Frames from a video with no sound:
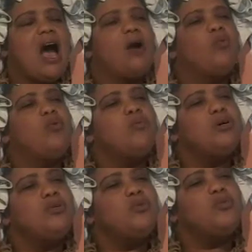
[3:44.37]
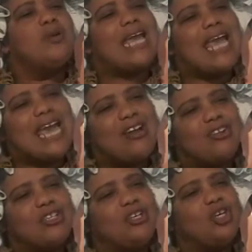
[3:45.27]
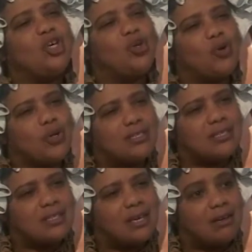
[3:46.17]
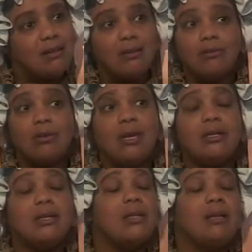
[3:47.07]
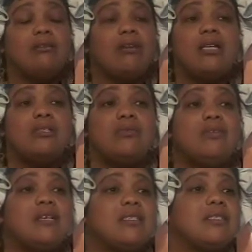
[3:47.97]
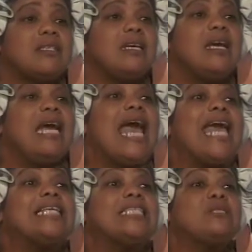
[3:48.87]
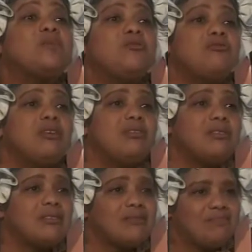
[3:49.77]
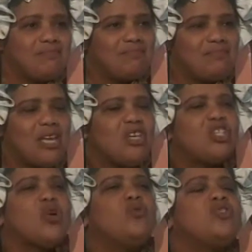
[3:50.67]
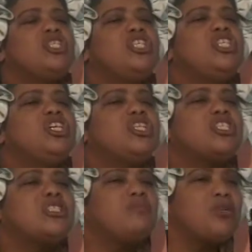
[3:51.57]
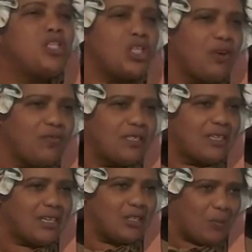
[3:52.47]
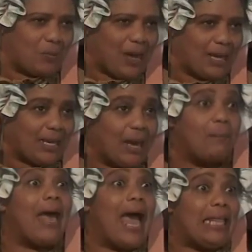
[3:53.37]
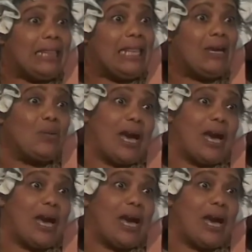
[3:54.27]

A woman who cares and cures the sick, trained at that great university, experience. So she nursed the British officers at Up Park Camp and their